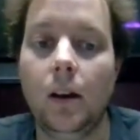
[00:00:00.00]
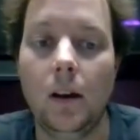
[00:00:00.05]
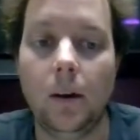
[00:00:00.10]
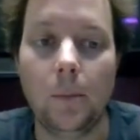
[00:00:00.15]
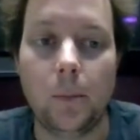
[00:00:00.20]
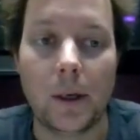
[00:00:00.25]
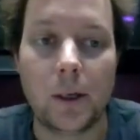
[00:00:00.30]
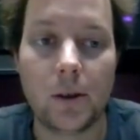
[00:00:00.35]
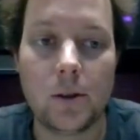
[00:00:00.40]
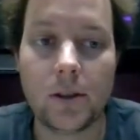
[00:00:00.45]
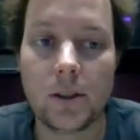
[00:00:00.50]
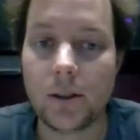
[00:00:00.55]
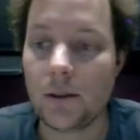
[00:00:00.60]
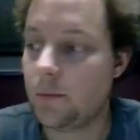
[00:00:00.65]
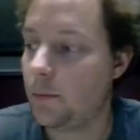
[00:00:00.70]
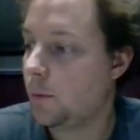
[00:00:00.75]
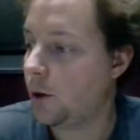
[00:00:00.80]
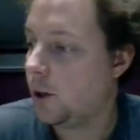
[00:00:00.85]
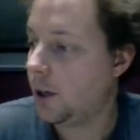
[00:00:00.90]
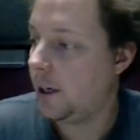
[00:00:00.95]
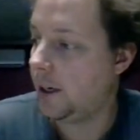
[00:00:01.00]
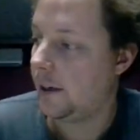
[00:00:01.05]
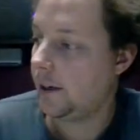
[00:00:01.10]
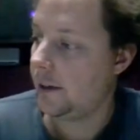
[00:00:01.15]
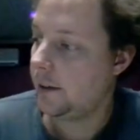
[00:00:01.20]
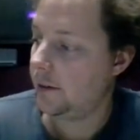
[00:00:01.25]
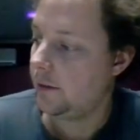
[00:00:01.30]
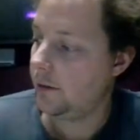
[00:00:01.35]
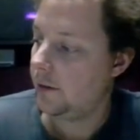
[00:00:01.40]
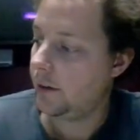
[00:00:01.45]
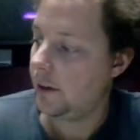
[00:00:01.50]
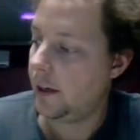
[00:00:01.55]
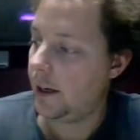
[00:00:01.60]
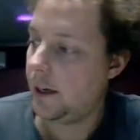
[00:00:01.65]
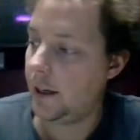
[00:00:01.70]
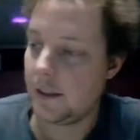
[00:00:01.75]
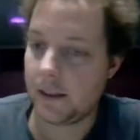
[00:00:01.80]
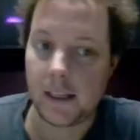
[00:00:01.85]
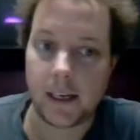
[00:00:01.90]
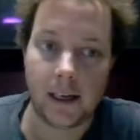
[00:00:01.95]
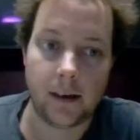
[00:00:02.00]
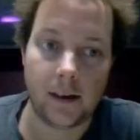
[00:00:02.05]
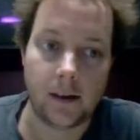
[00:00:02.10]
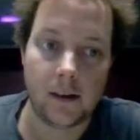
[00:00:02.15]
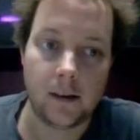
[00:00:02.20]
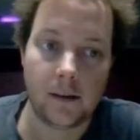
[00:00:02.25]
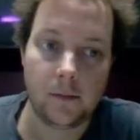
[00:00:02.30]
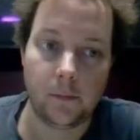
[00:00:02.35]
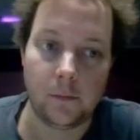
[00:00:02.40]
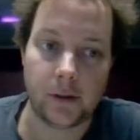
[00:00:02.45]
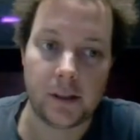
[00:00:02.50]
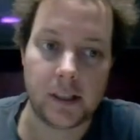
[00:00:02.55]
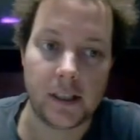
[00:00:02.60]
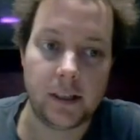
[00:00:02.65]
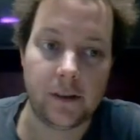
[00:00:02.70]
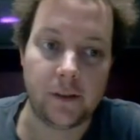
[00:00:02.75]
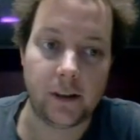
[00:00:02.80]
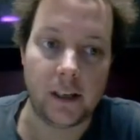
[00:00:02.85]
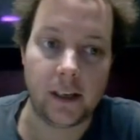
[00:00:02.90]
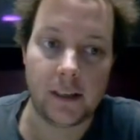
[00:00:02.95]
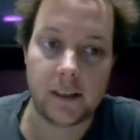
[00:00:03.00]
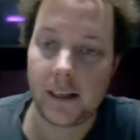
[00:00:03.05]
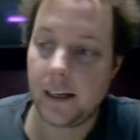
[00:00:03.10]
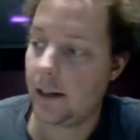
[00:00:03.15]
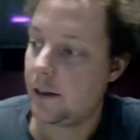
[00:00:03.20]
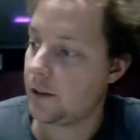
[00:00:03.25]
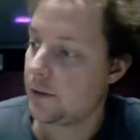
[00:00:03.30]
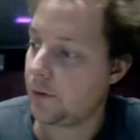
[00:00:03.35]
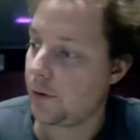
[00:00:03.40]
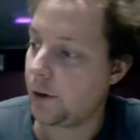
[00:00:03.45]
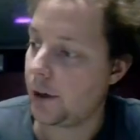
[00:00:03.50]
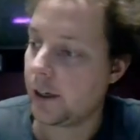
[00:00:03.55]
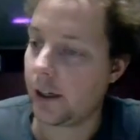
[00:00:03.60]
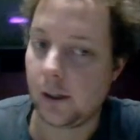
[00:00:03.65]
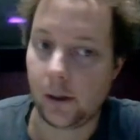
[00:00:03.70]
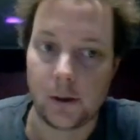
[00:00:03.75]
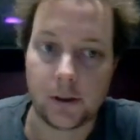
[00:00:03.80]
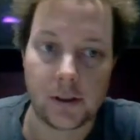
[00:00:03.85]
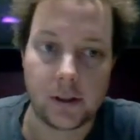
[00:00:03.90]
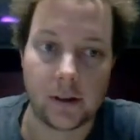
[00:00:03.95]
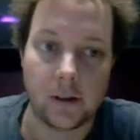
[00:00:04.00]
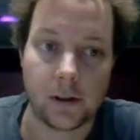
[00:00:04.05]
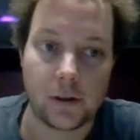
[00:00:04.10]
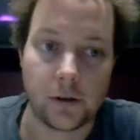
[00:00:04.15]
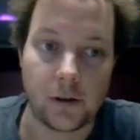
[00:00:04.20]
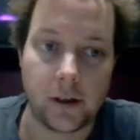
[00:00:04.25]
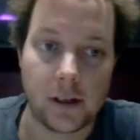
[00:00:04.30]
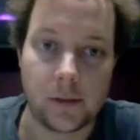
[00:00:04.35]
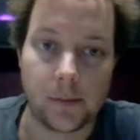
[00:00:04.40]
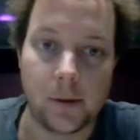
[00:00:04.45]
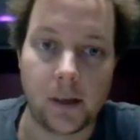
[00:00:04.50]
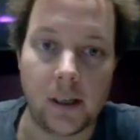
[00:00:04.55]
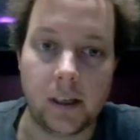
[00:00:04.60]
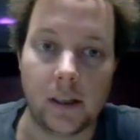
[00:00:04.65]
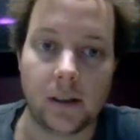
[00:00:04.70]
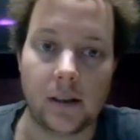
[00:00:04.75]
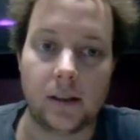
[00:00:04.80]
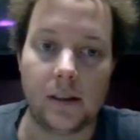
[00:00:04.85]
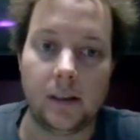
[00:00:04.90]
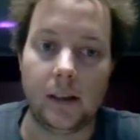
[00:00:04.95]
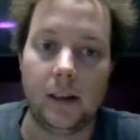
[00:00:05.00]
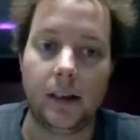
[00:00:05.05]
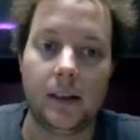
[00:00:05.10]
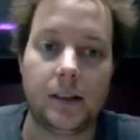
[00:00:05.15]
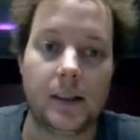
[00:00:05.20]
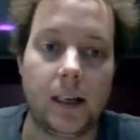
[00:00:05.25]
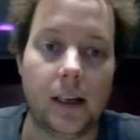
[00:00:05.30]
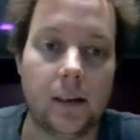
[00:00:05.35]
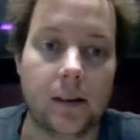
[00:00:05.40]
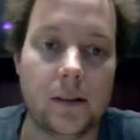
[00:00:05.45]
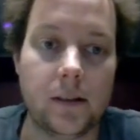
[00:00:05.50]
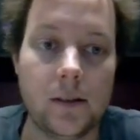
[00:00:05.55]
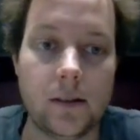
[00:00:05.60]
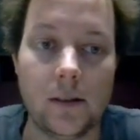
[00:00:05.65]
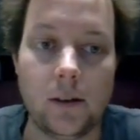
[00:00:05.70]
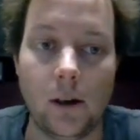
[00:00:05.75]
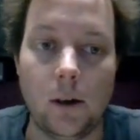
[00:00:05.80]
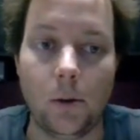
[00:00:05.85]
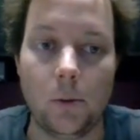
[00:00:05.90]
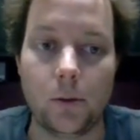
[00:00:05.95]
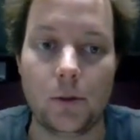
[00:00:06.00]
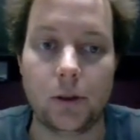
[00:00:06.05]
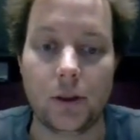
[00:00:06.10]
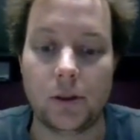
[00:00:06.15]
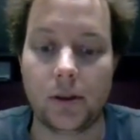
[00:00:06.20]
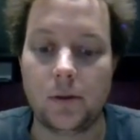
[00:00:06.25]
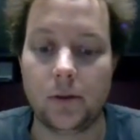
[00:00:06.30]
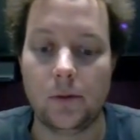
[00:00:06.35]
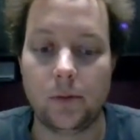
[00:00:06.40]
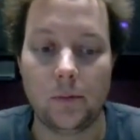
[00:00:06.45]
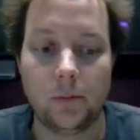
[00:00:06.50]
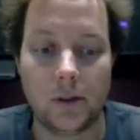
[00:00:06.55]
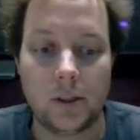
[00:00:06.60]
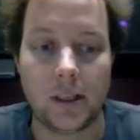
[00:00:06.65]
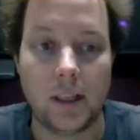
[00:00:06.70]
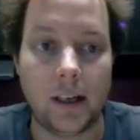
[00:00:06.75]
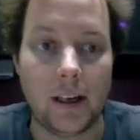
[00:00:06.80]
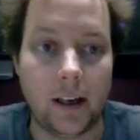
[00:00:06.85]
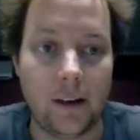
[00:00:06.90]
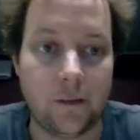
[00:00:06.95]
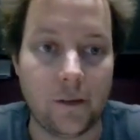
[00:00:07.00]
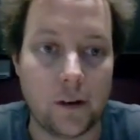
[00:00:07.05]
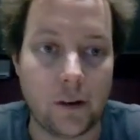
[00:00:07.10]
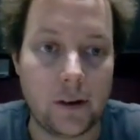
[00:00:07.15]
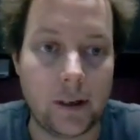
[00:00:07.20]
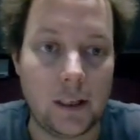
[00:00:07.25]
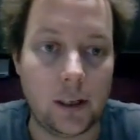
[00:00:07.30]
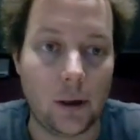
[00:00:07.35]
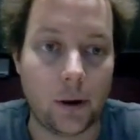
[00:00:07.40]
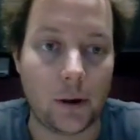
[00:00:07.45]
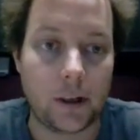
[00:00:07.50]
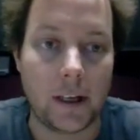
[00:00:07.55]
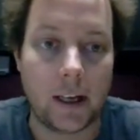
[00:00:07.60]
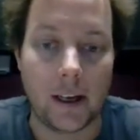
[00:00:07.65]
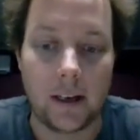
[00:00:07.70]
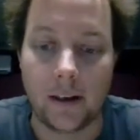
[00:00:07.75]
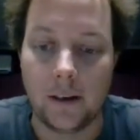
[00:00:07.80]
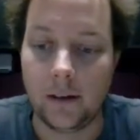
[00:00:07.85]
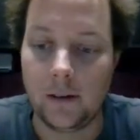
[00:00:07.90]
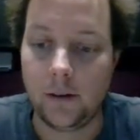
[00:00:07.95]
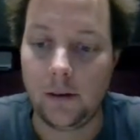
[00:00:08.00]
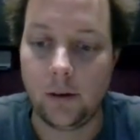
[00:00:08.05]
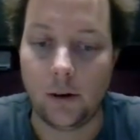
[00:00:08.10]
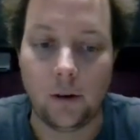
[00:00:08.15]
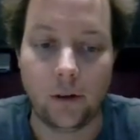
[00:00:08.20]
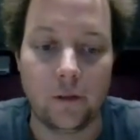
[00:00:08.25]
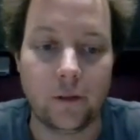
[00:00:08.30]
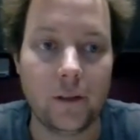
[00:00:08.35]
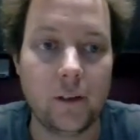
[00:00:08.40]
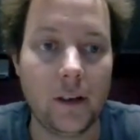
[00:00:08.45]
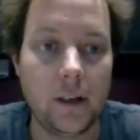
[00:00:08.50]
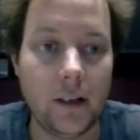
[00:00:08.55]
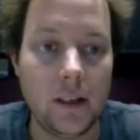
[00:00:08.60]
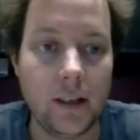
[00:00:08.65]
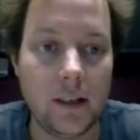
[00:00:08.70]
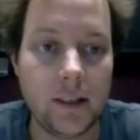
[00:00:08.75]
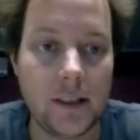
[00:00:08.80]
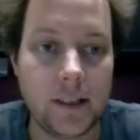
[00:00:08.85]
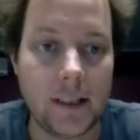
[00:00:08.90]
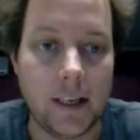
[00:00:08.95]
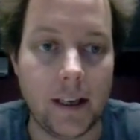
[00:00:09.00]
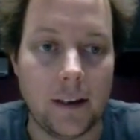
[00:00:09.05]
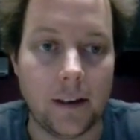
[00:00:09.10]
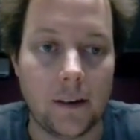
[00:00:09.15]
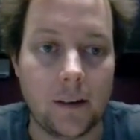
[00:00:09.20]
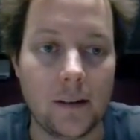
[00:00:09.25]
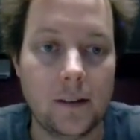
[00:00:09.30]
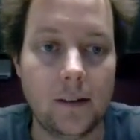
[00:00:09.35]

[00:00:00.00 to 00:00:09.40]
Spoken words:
Because my antenna, receiving antenna, is very close to the transmitting antennas, I'll just set a very low gain of 10.